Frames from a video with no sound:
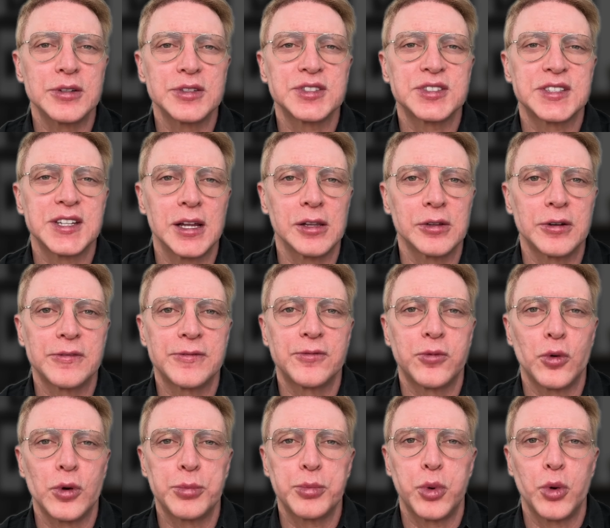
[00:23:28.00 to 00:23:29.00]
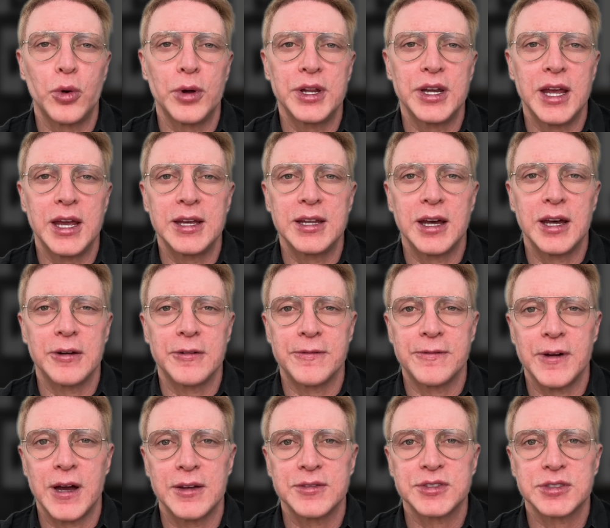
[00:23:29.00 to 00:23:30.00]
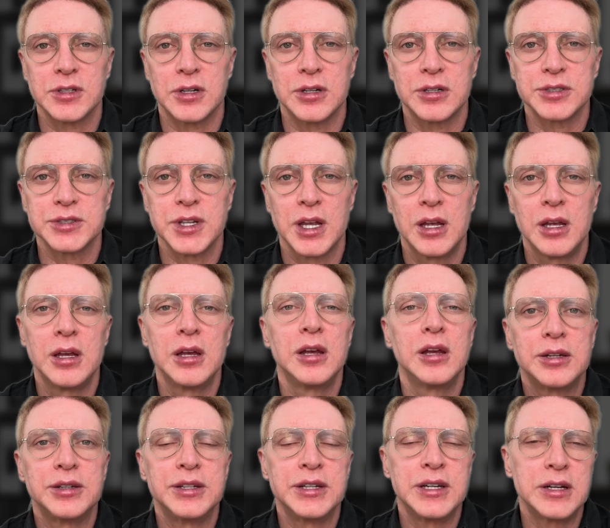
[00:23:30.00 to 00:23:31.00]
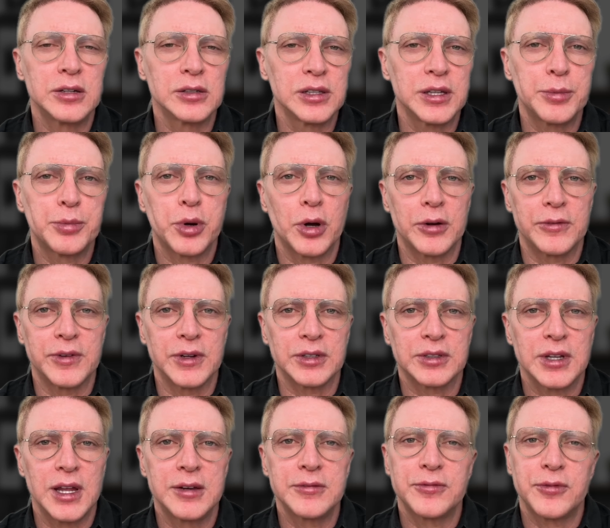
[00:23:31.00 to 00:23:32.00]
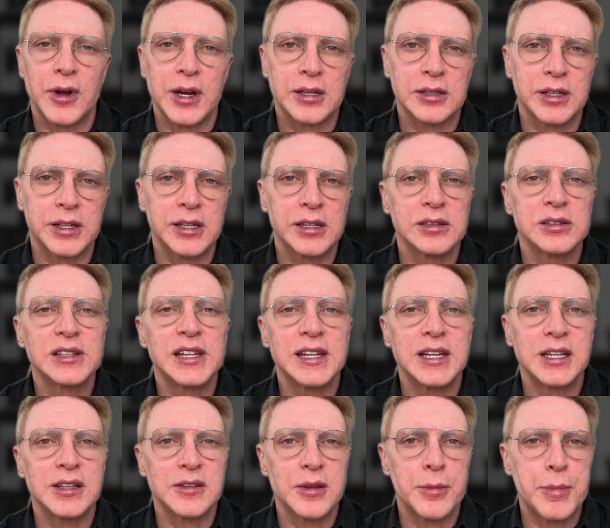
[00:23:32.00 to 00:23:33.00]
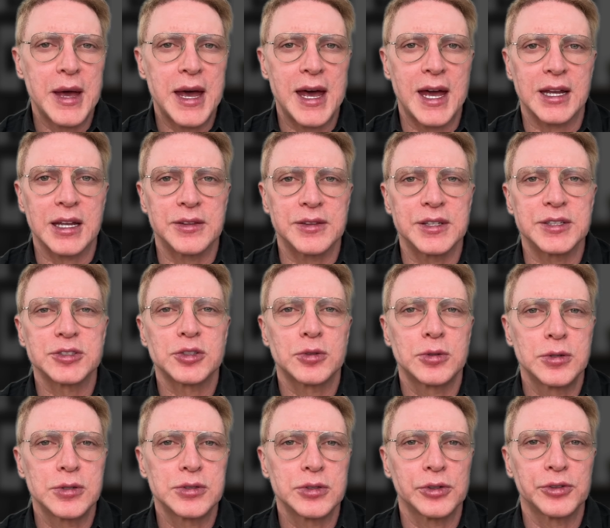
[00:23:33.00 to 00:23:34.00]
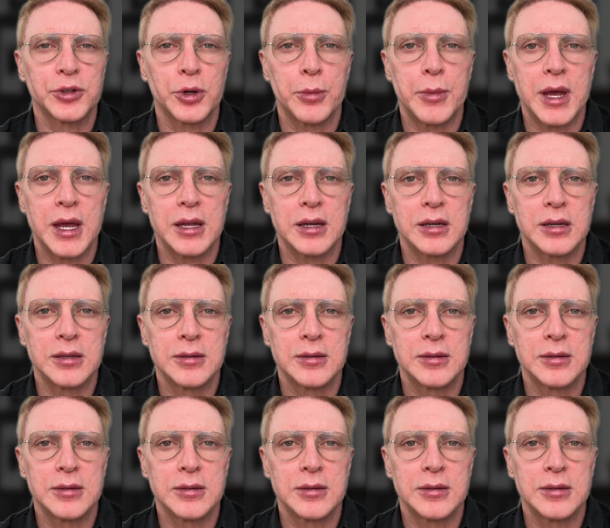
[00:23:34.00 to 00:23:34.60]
stellar 4.8 out of 5 stars. Nearly perfect, and frankly, leading the pack in this crucial domain.